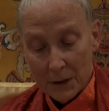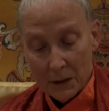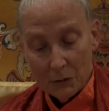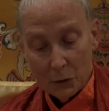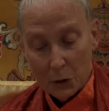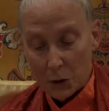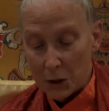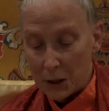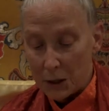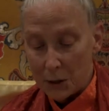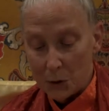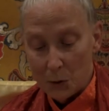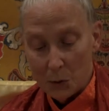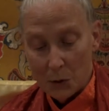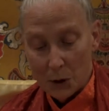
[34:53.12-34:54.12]
for he
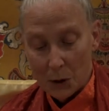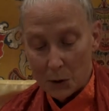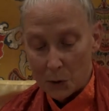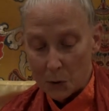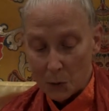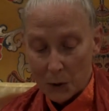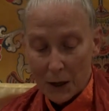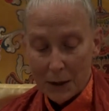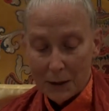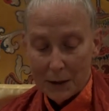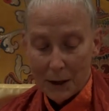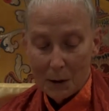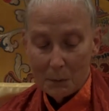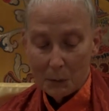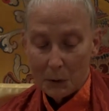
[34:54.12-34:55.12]
knew a great
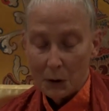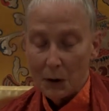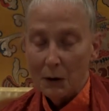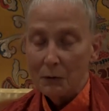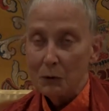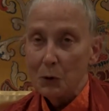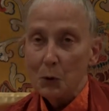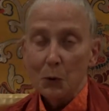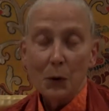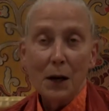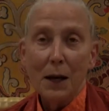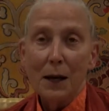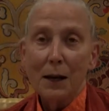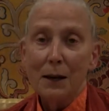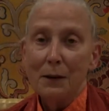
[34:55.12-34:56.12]
number of
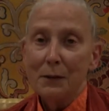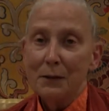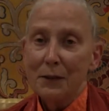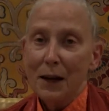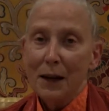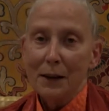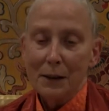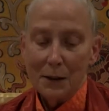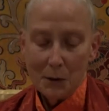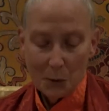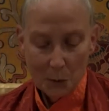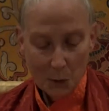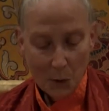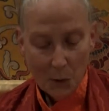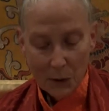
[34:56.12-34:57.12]
grave and
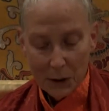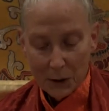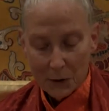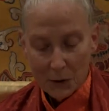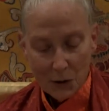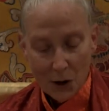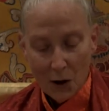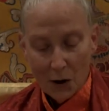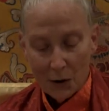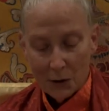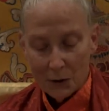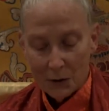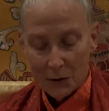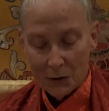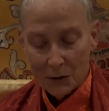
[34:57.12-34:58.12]
heroic
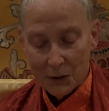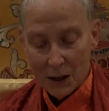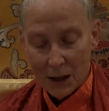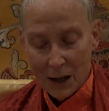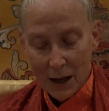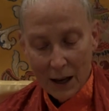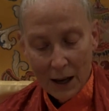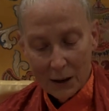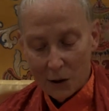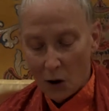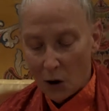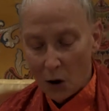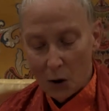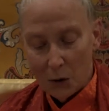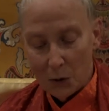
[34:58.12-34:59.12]
songs, and
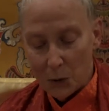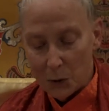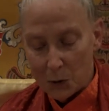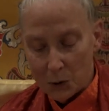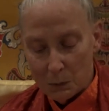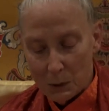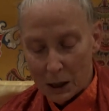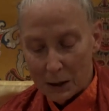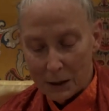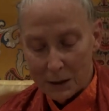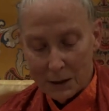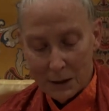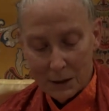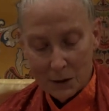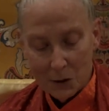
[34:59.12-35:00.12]
all those
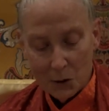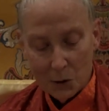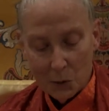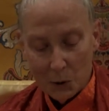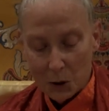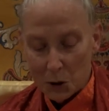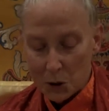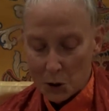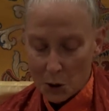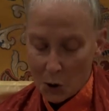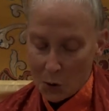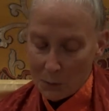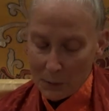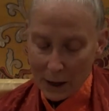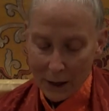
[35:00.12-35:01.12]
melodies to which
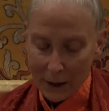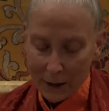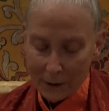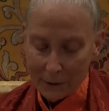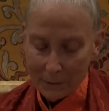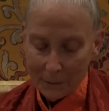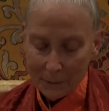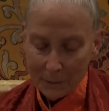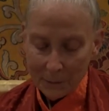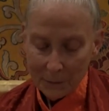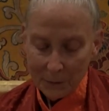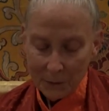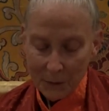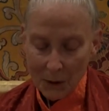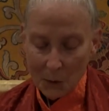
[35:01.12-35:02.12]
no man,
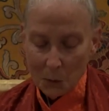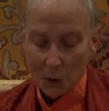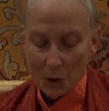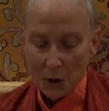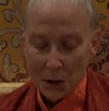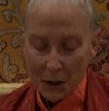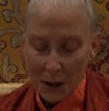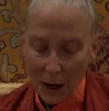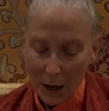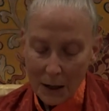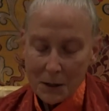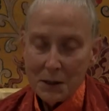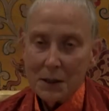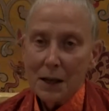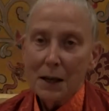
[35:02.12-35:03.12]
were he
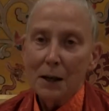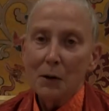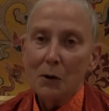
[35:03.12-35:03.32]
Cossack